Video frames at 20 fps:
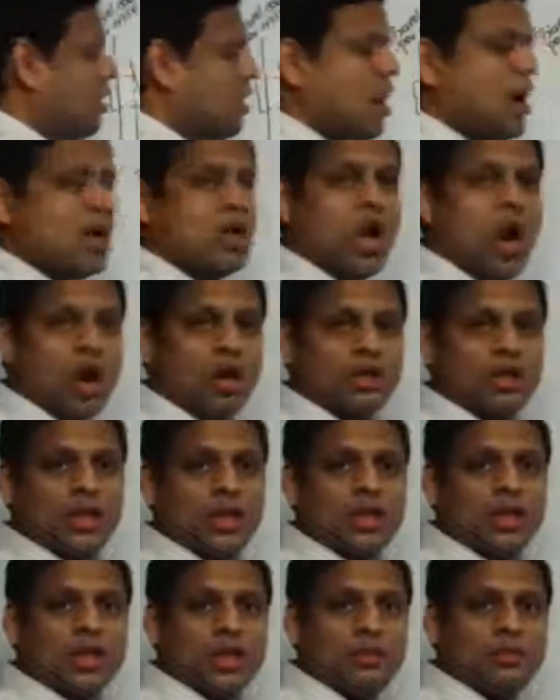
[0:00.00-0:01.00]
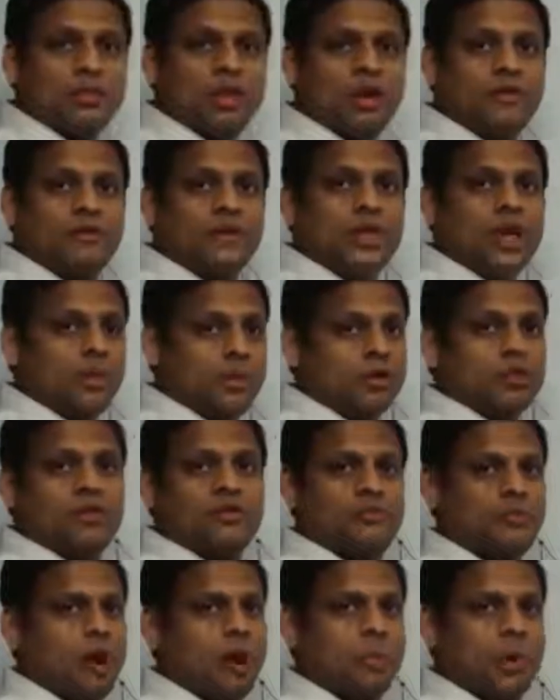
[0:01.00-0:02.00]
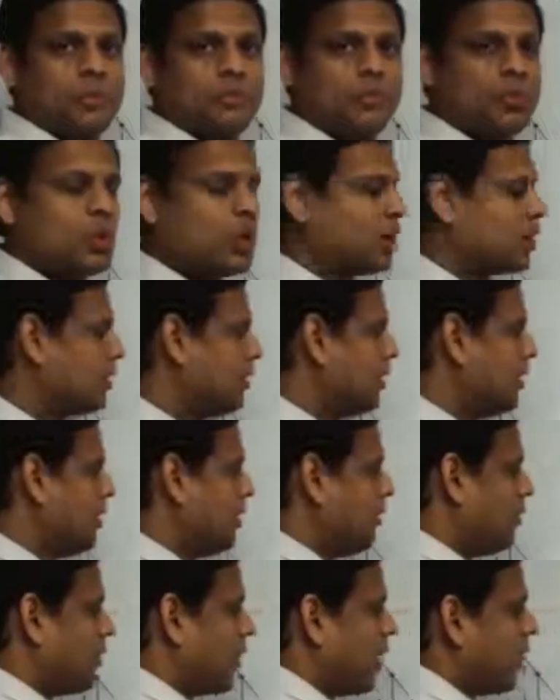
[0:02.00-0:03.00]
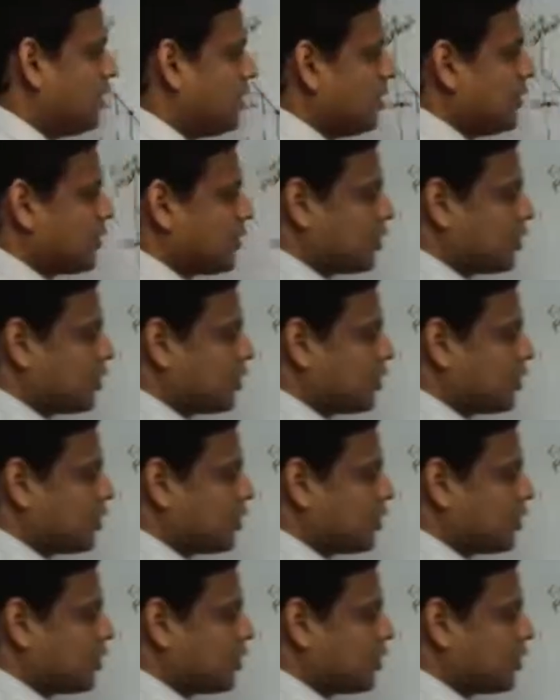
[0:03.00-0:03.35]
a lot in terms of the numbers of problems worked, right?